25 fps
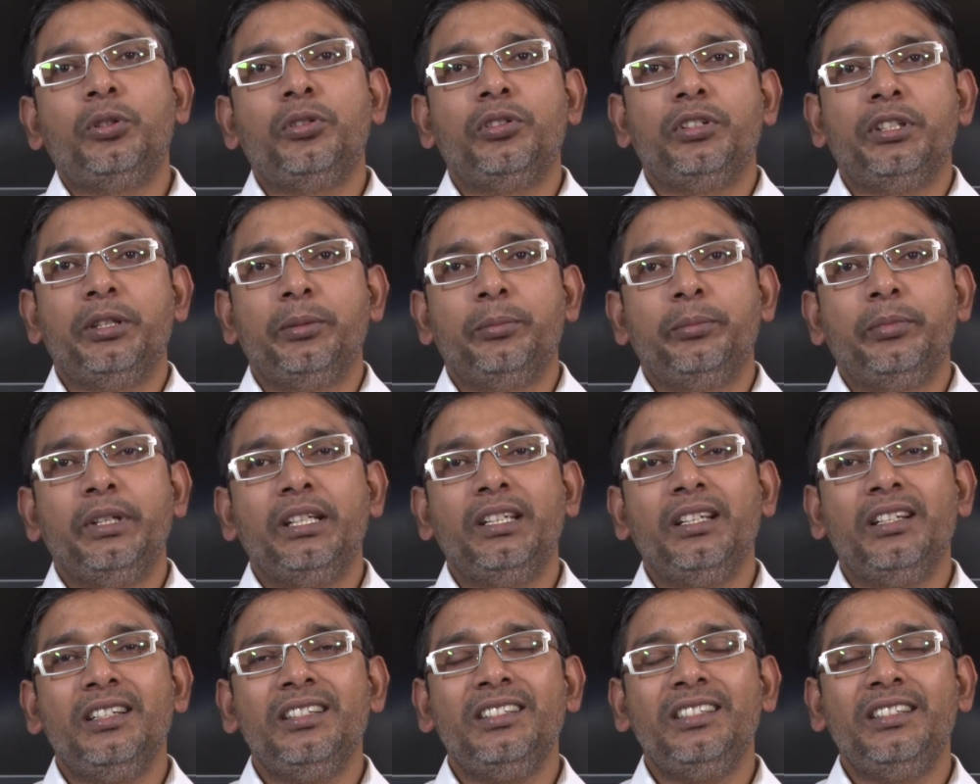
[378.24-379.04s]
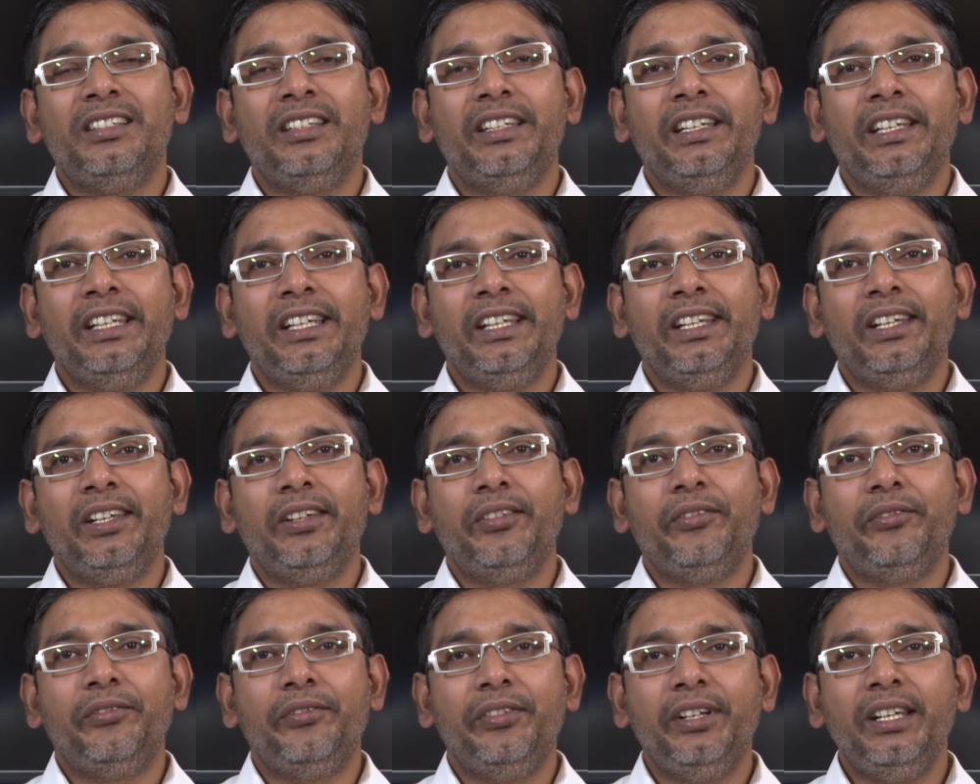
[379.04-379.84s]
pour them because
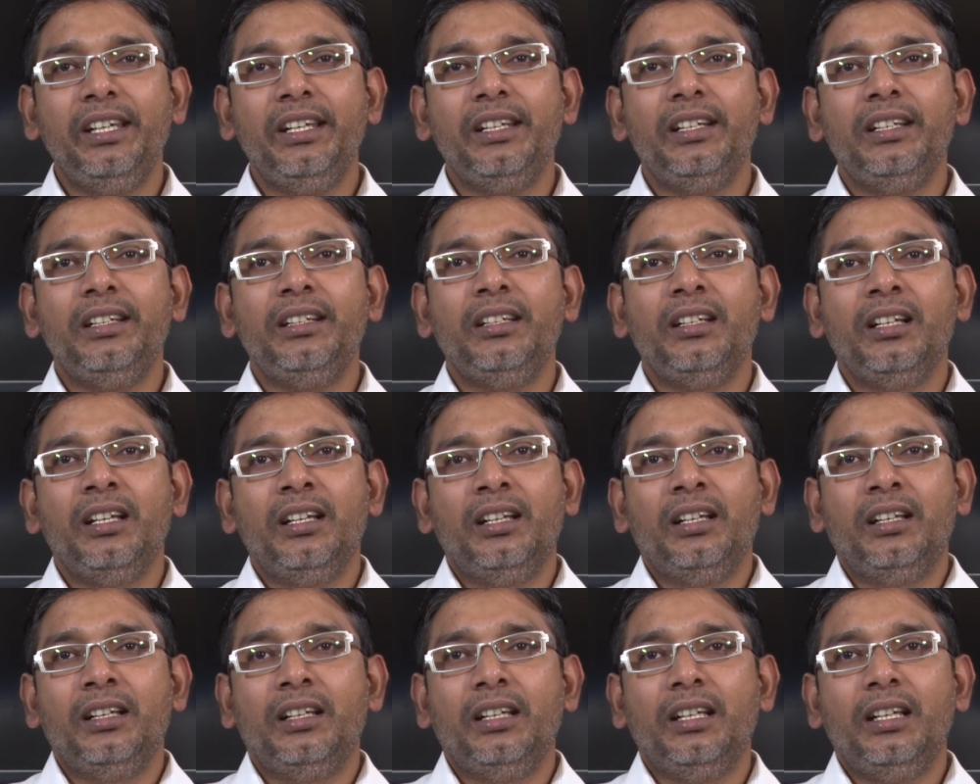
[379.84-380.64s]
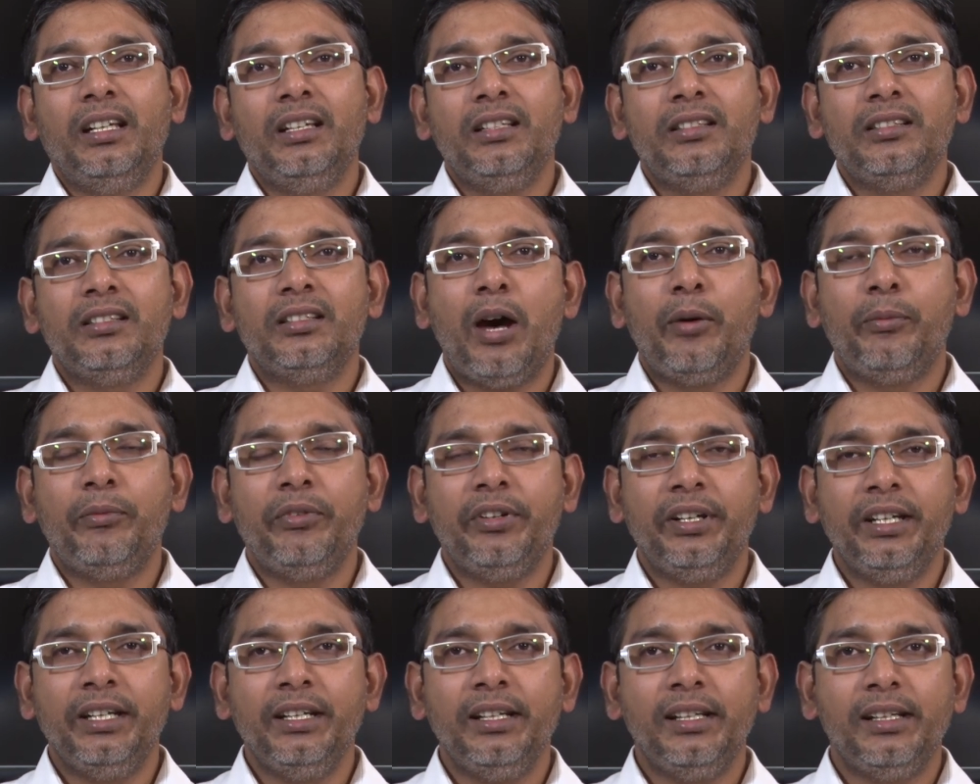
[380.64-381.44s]
the wheat is
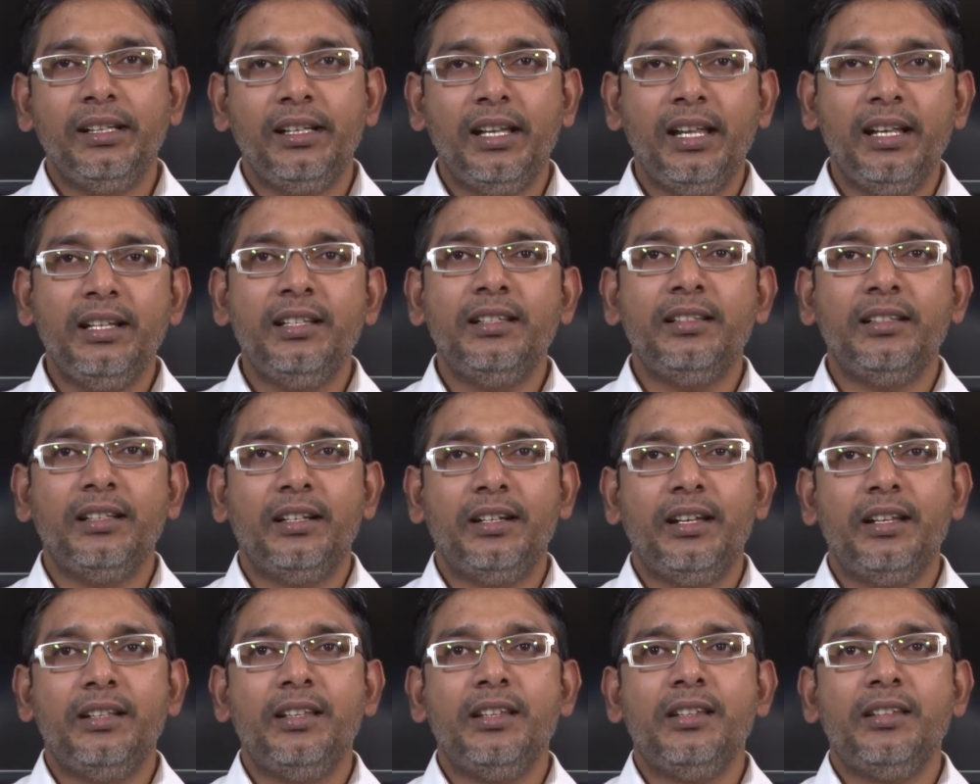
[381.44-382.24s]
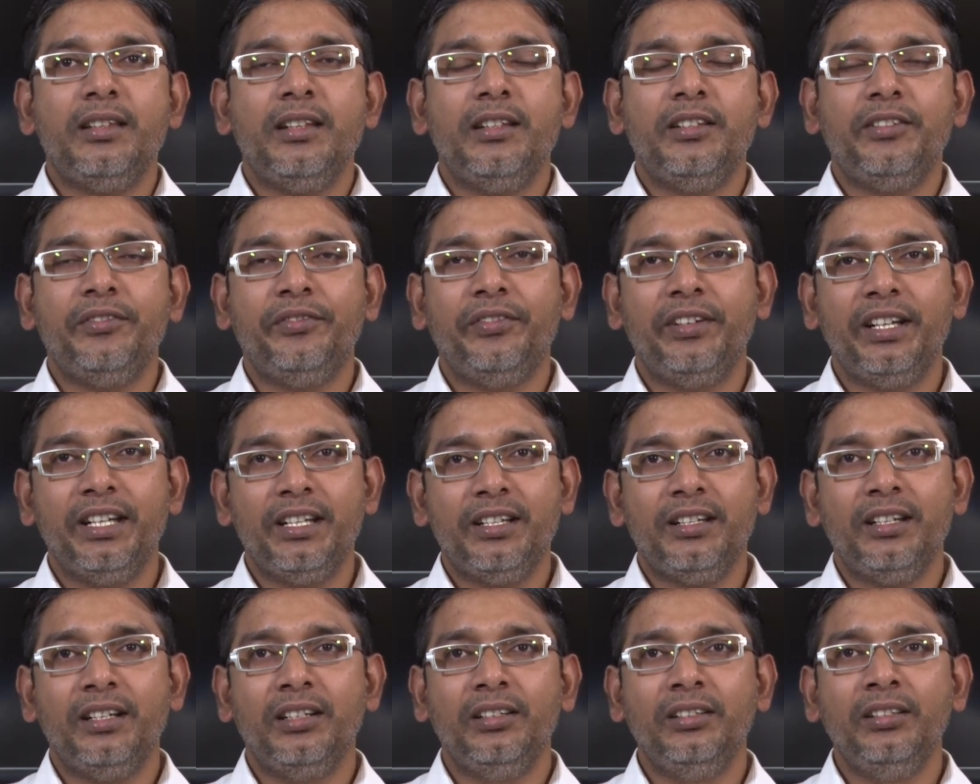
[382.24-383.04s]
offering less resistance
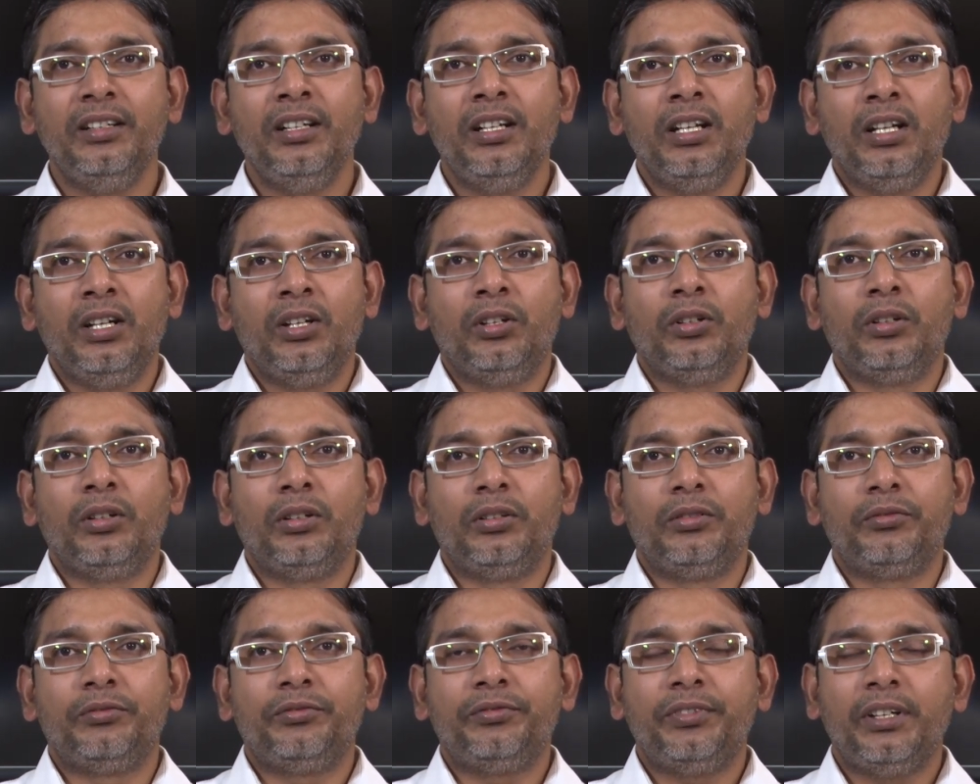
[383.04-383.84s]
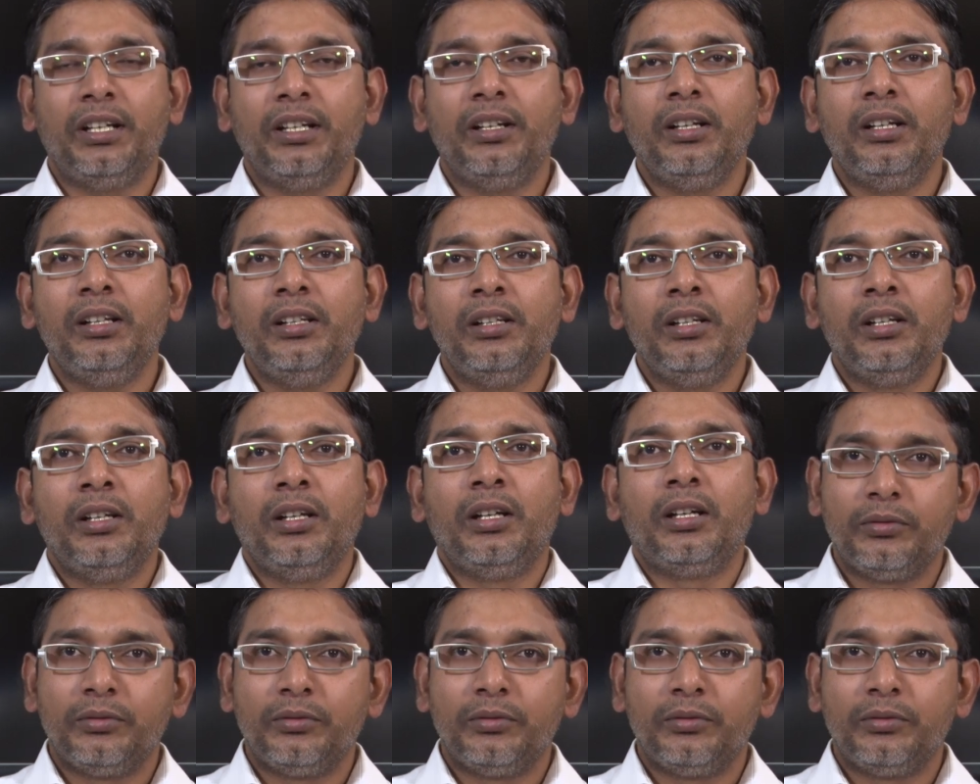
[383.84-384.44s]
friction uh, for